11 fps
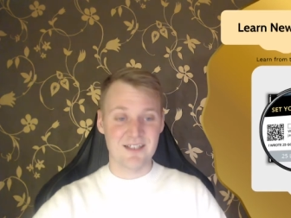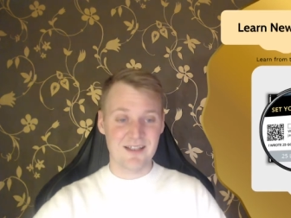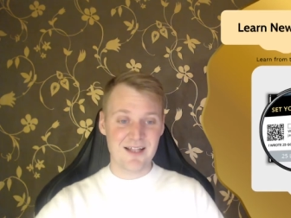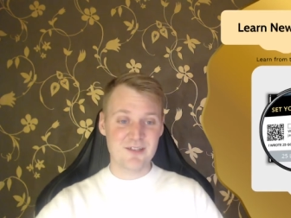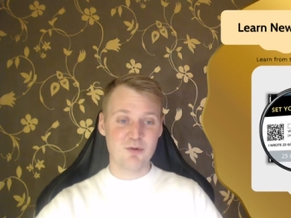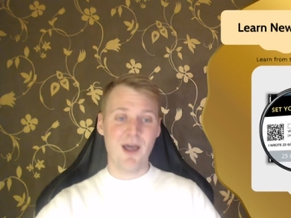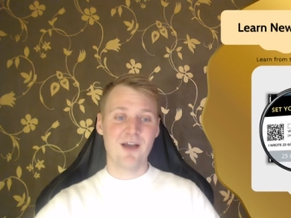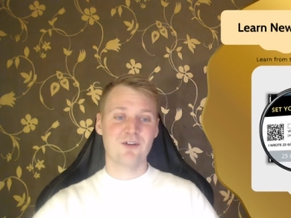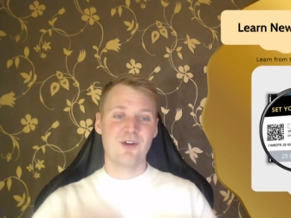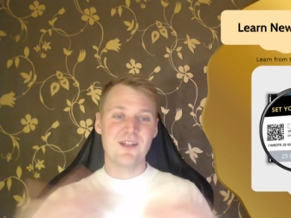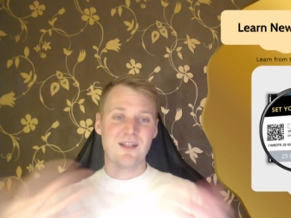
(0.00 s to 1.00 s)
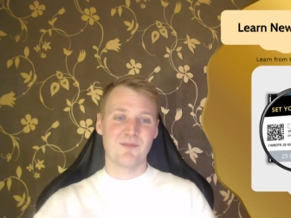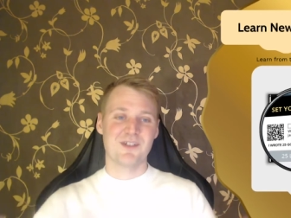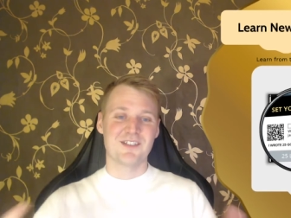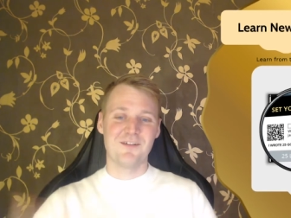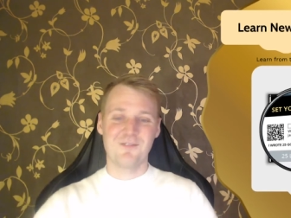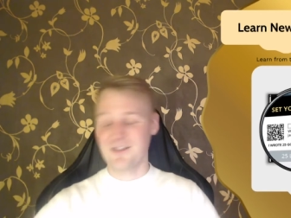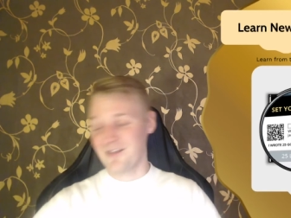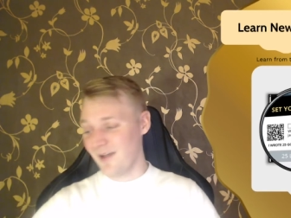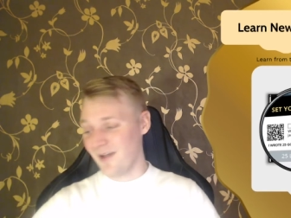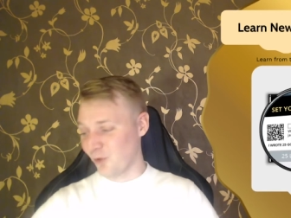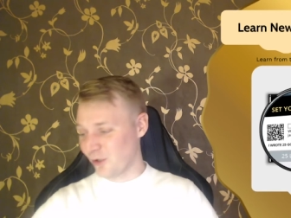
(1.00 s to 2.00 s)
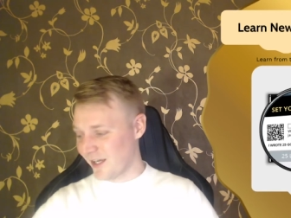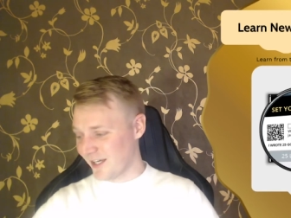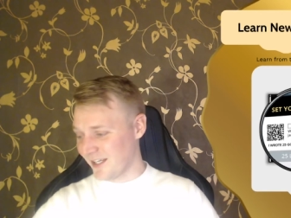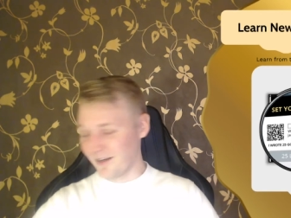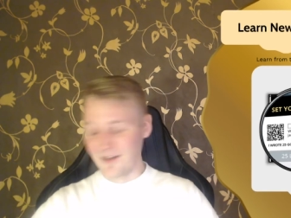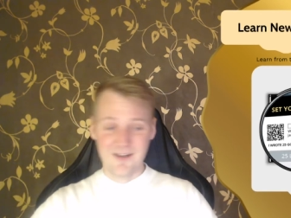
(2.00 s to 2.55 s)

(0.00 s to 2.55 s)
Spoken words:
and that's why I created myself the TimeBook again,